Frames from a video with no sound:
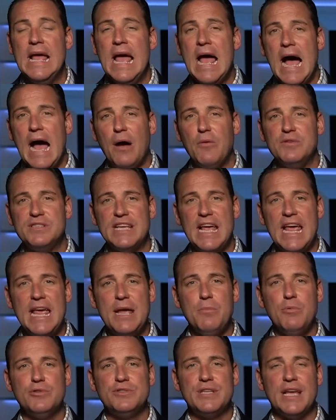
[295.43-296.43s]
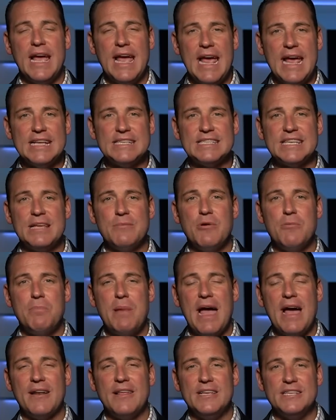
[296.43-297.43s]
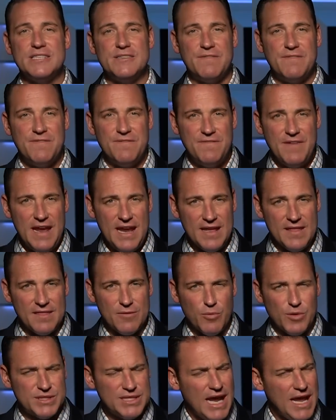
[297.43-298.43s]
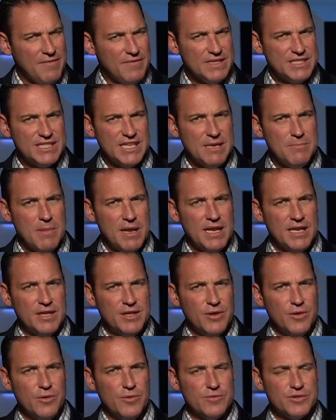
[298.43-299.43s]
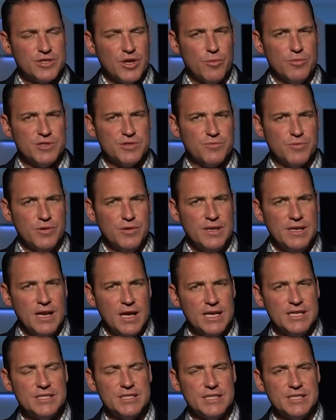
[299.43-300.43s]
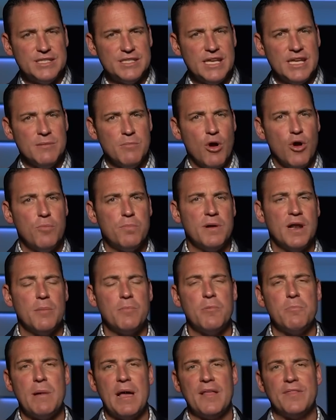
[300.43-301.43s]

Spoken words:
I was able to ask him about his faith, which I haven't seen many do, so it was really nice to see him open up about